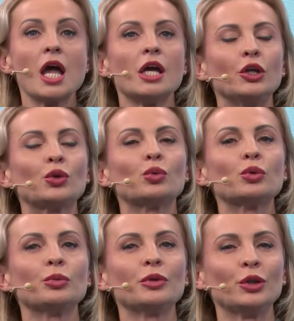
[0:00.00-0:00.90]
It
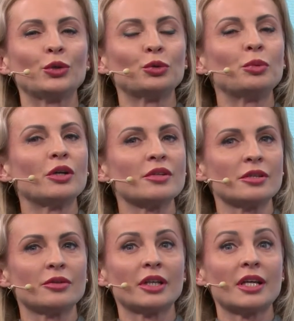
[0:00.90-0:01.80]
could be
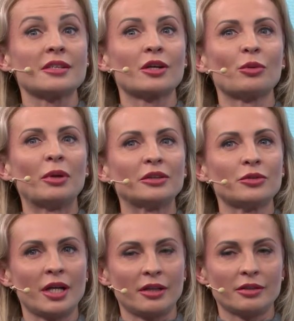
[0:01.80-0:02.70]
considered as a global
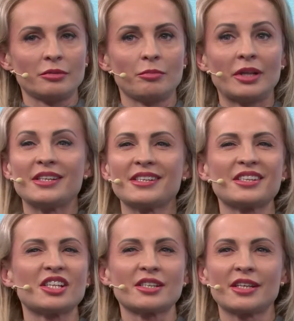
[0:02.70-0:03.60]
trend, but this
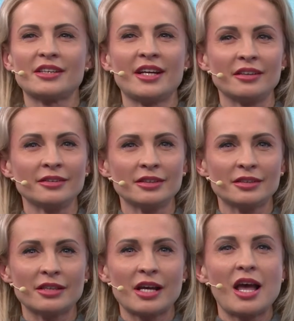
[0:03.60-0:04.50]
is just a trend.
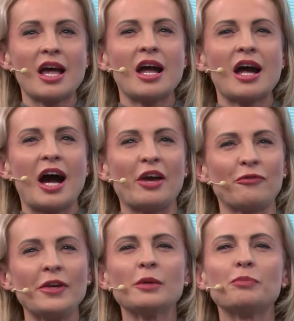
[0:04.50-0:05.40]
I
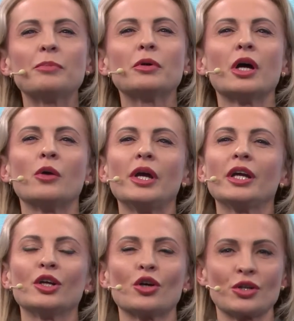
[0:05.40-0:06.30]
think people
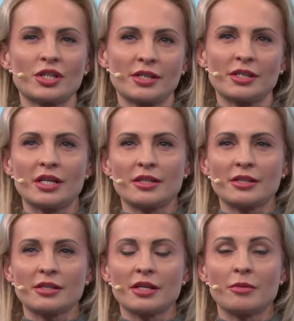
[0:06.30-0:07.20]
awaken
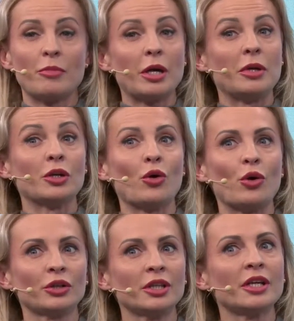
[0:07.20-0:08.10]
consciousness. Maybe an
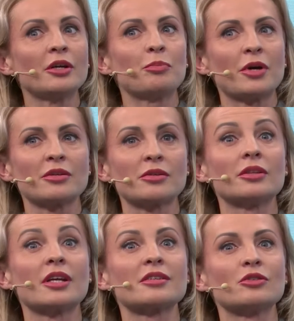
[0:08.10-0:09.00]
ordinary person
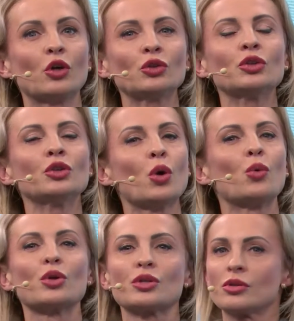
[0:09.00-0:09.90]
does not know
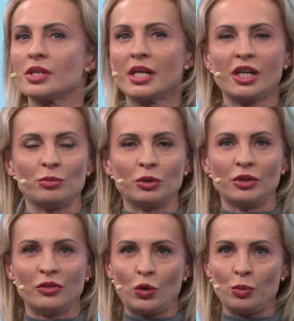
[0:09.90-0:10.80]
what sustainable
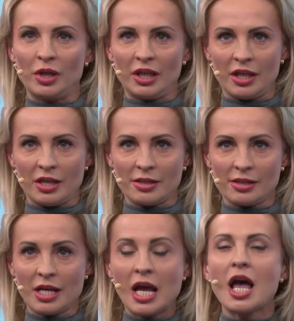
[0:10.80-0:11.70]
development
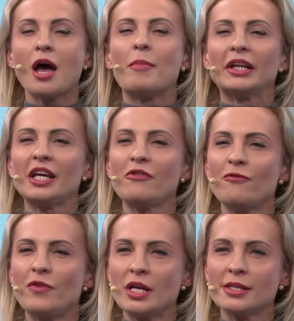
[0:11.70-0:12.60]
is, but he
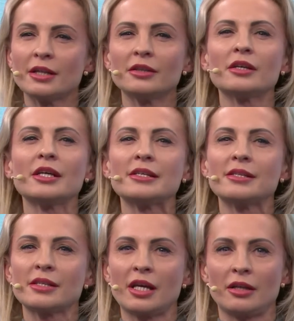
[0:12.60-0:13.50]
feels under his
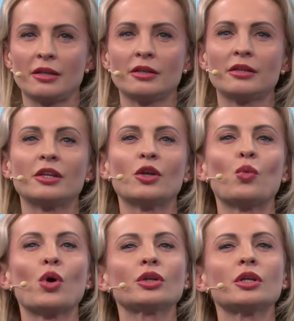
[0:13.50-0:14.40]
skin that the
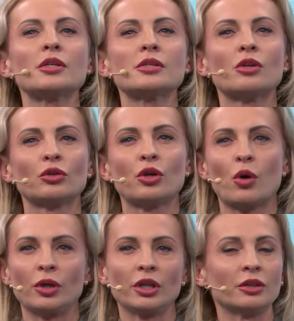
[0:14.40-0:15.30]
world is not
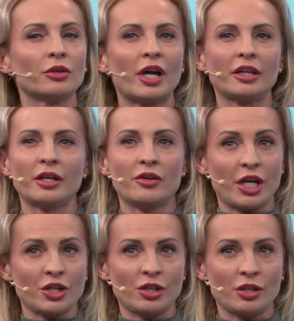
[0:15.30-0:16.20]
going in the right
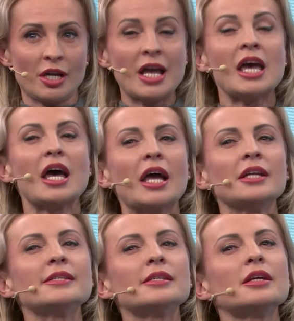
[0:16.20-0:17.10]
direction and
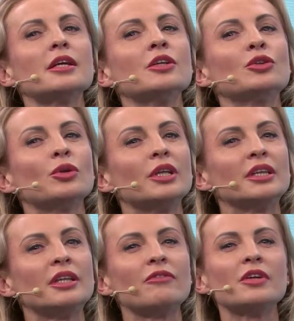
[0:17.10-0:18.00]
is
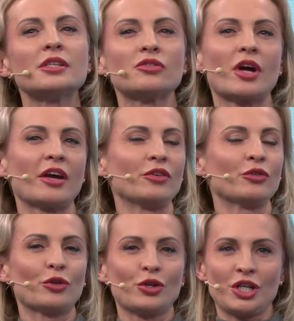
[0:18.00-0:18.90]
intuitively striving
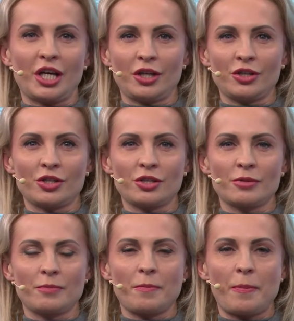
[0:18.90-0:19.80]
for change.
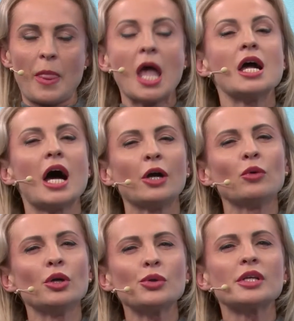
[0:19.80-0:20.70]
I
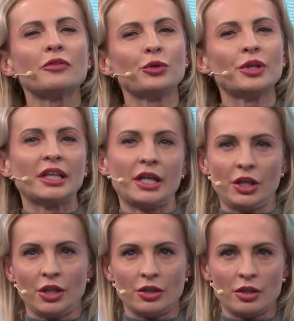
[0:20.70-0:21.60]
will use a few data
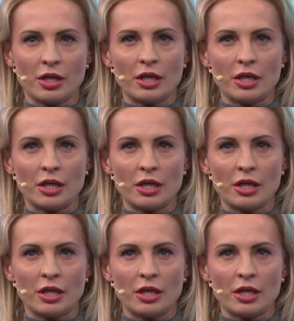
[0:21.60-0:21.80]
here.